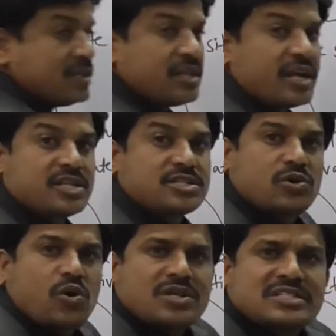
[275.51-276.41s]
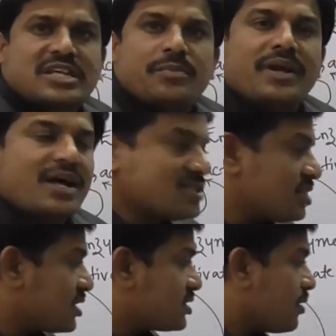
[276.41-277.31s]
there is no similar
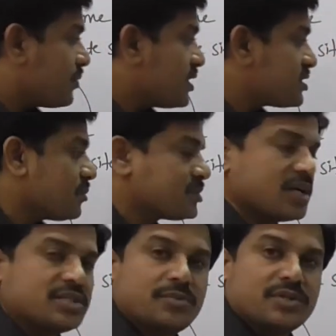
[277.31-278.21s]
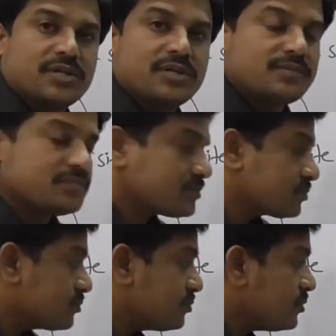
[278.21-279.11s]
structure of this substrate is present.
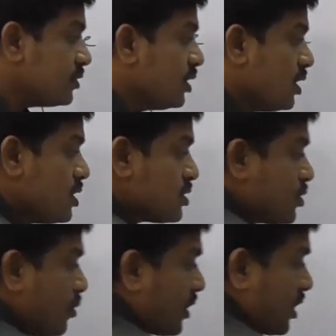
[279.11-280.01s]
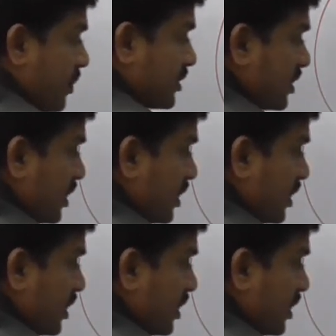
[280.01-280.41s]
So what happens